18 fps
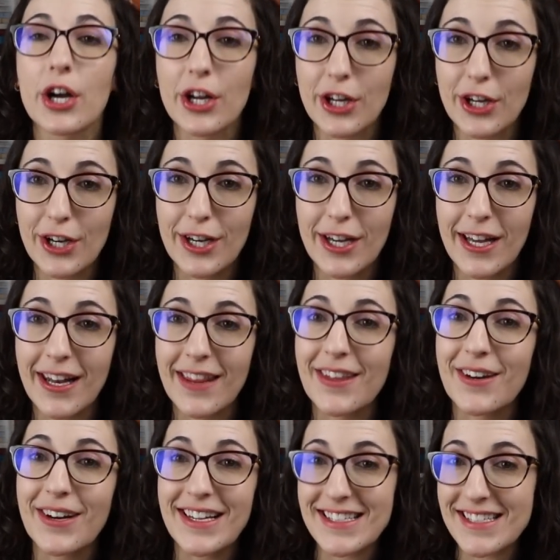
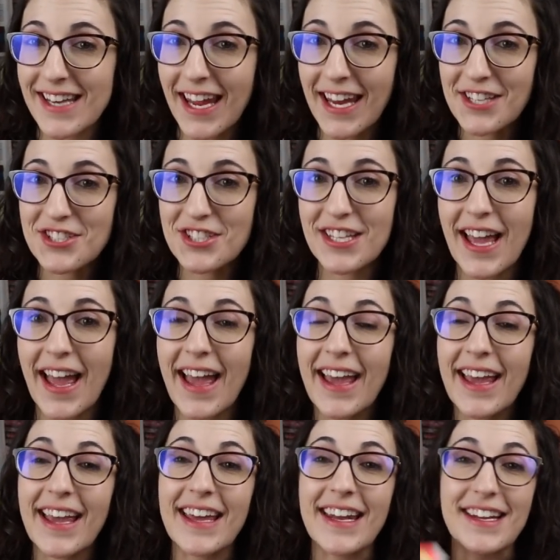good. There is an
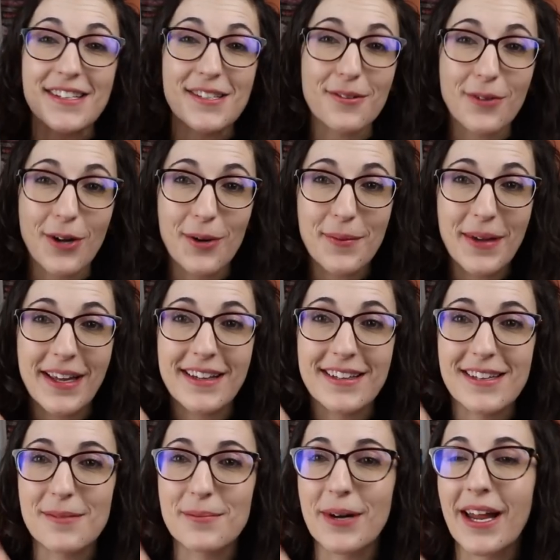HEA, it is a
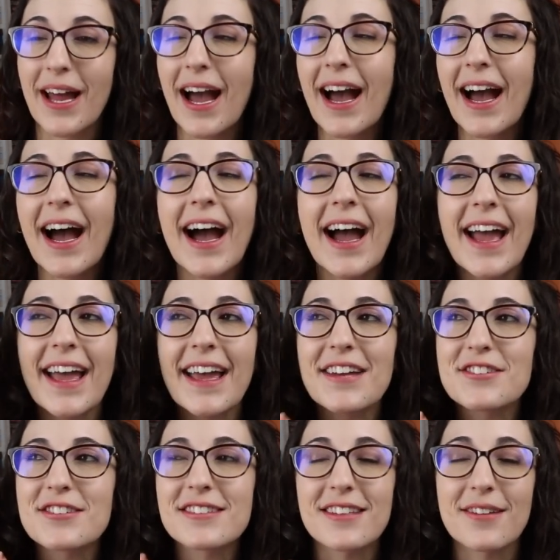romance, but
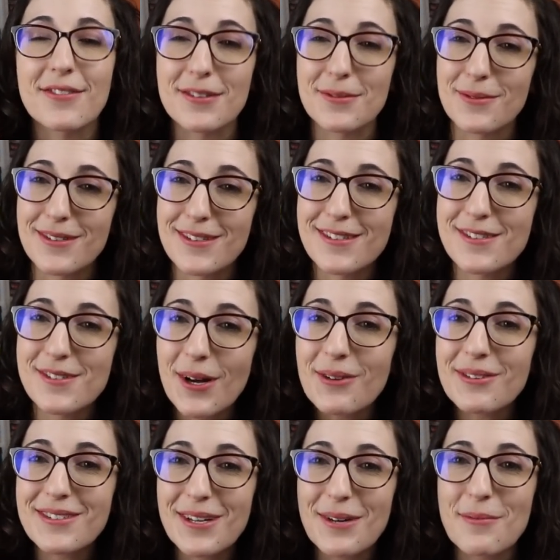I just love this one
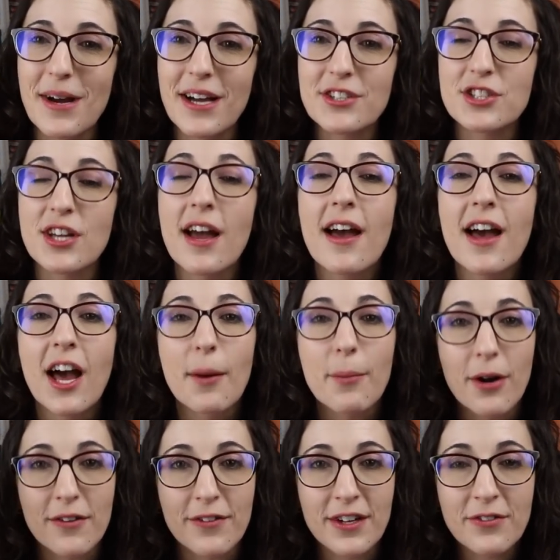so much.
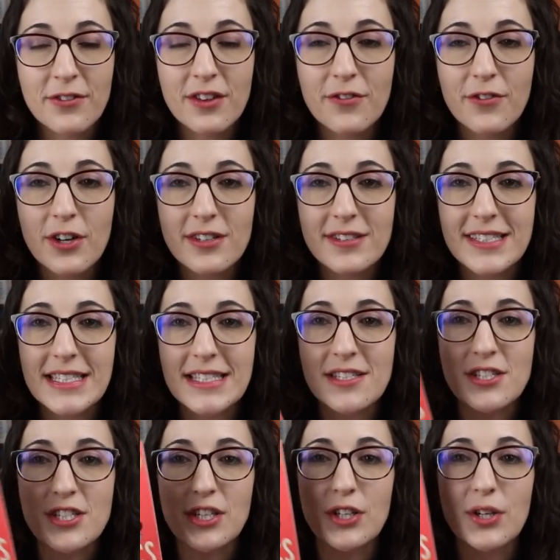Perfect for the fall
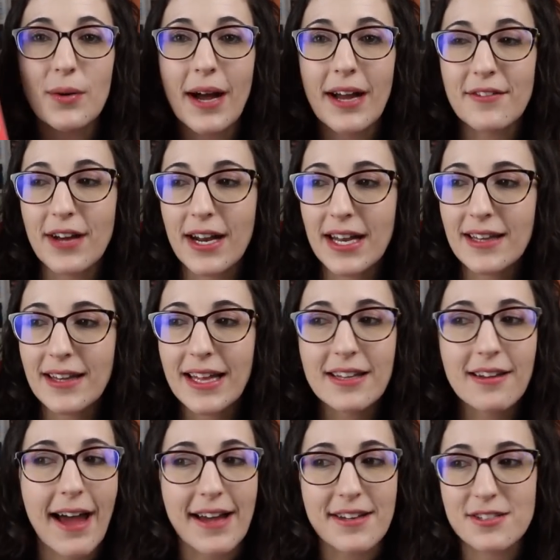season too. I read it
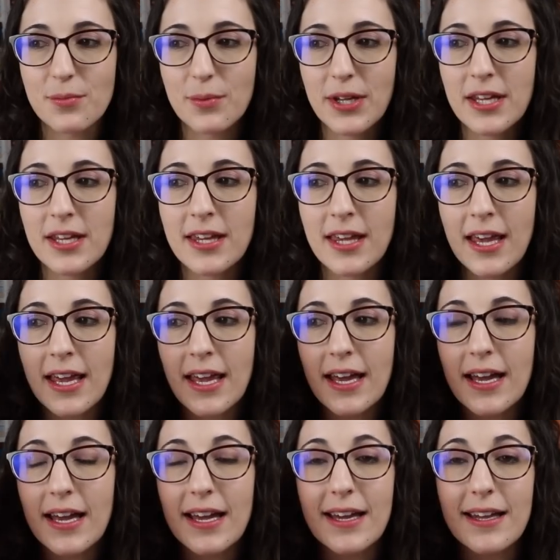like last week
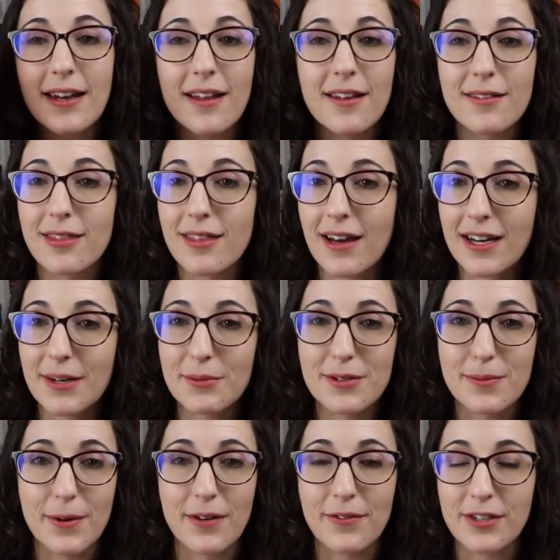and thought it
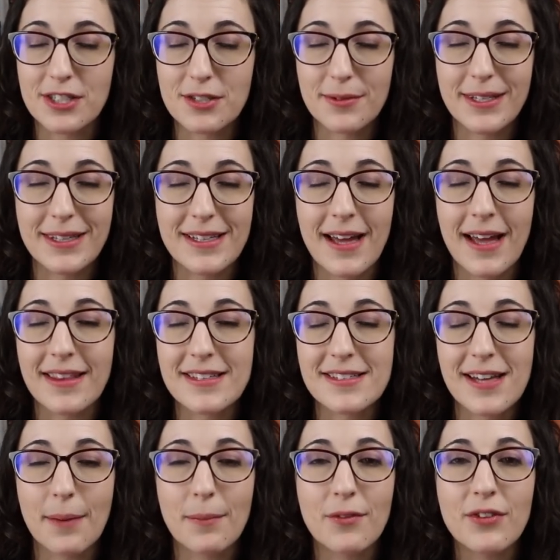was perfect to read at
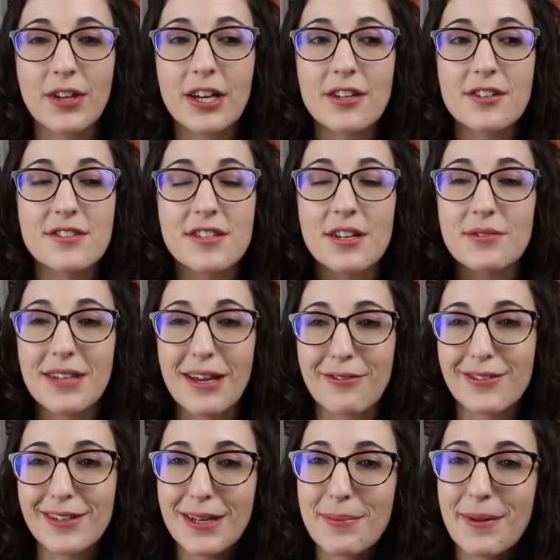this time of year, so
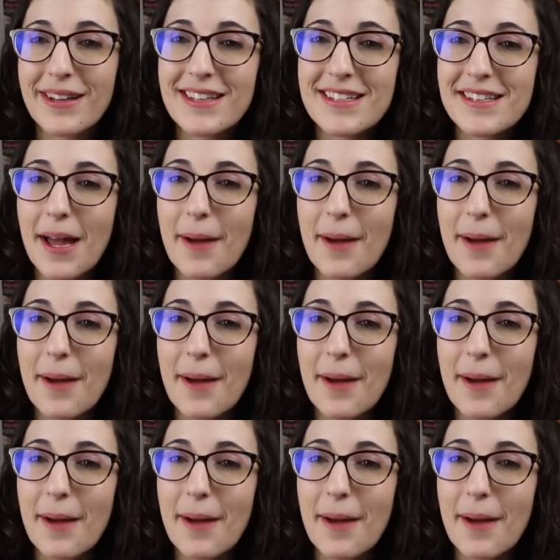definitely pick this